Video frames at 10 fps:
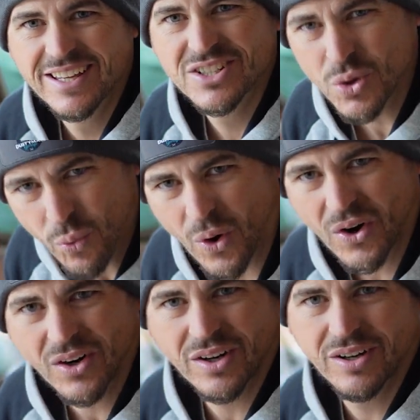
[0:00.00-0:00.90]
to
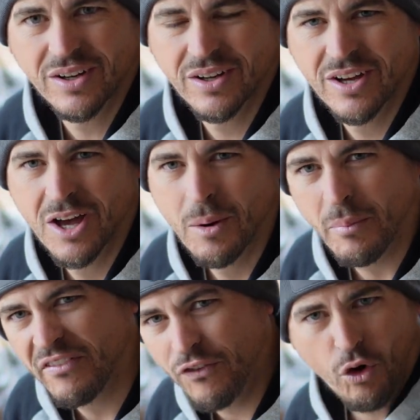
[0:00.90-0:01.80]
work
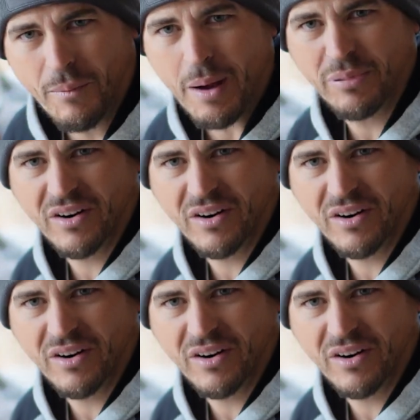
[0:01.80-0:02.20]
before my